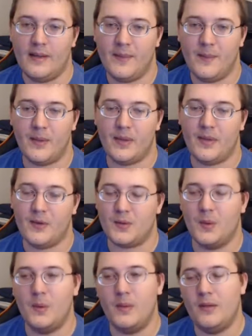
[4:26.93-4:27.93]
but
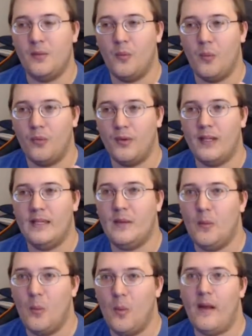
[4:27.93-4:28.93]
there's only
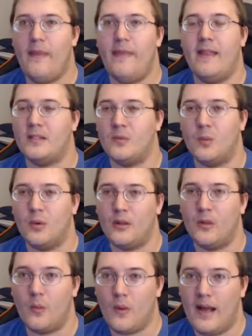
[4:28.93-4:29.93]
really one that's
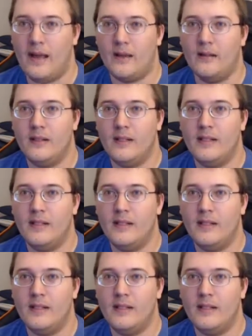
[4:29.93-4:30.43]
worthwhile.